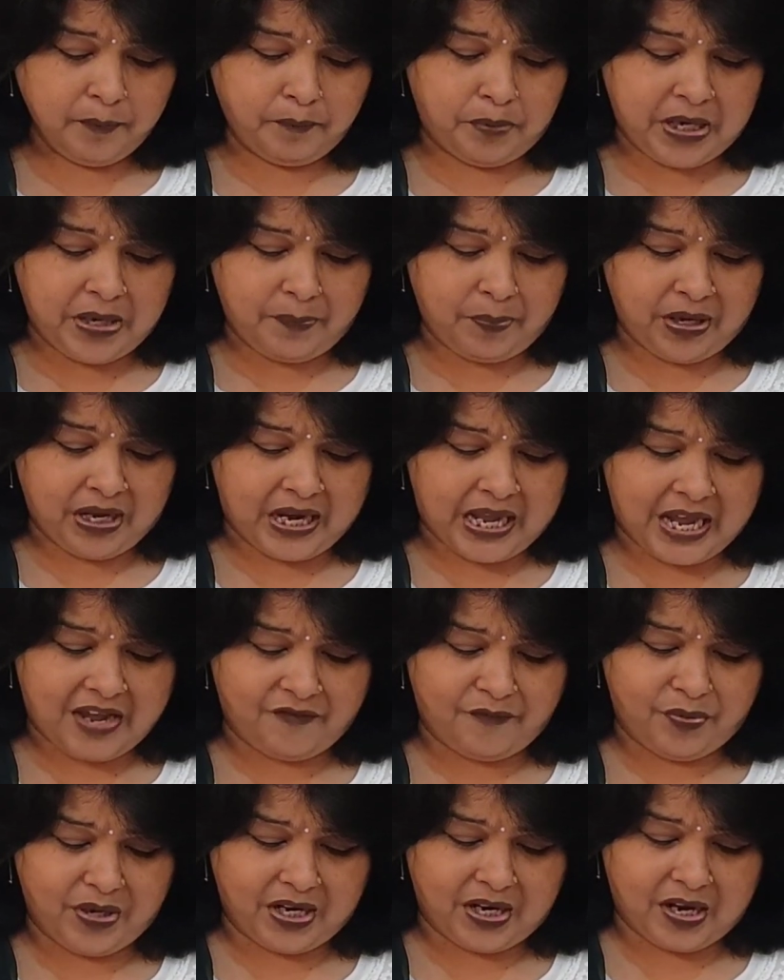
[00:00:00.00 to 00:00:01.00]
People
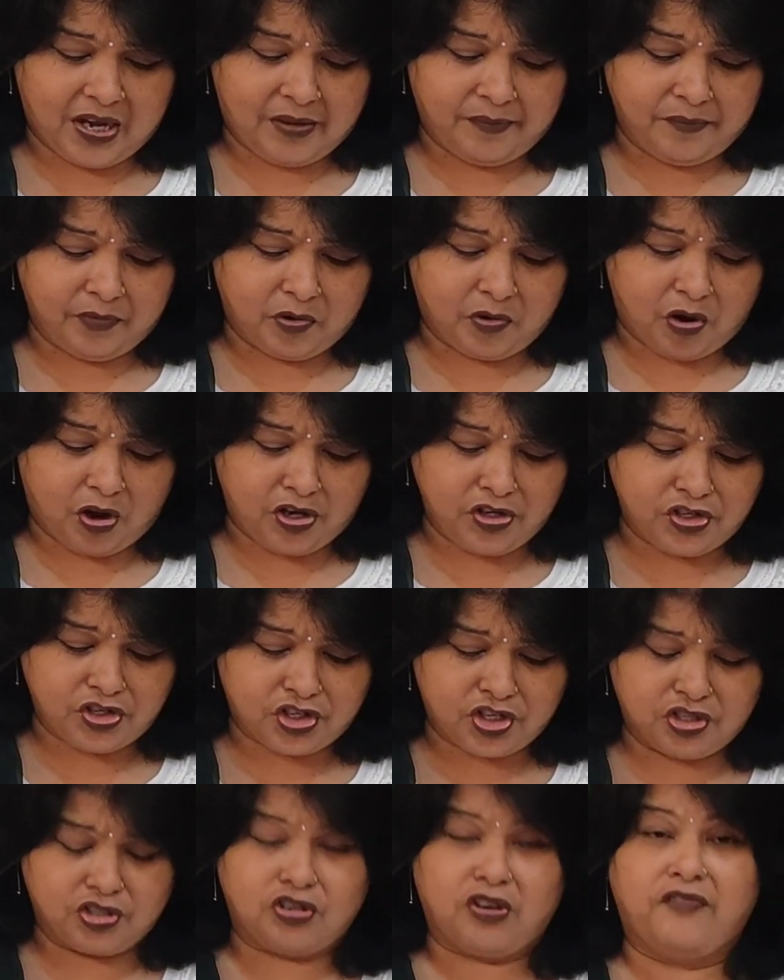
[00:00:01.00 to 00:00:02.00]
have become
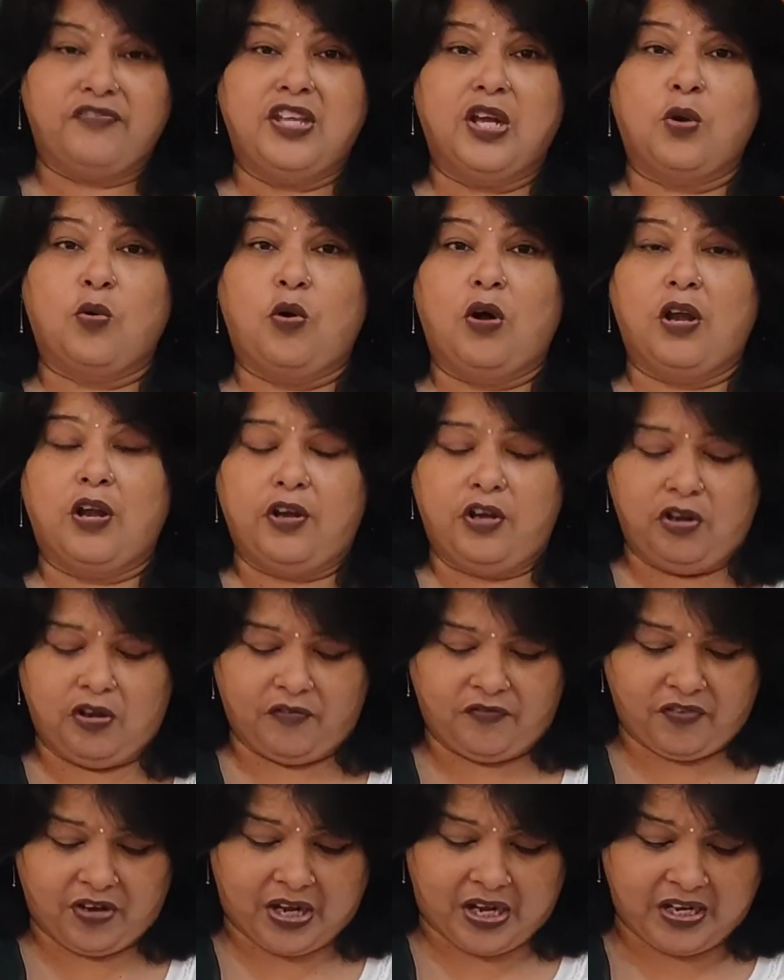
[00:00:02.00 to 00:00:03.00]
conscious of the quality
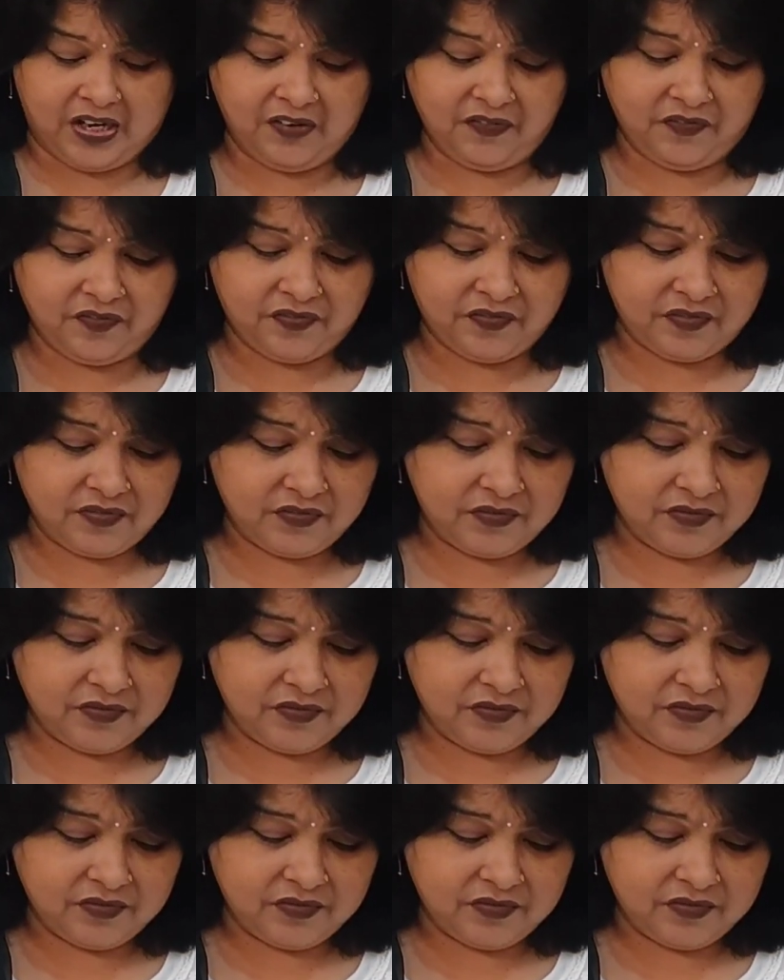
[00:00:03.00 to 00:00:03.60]
of life.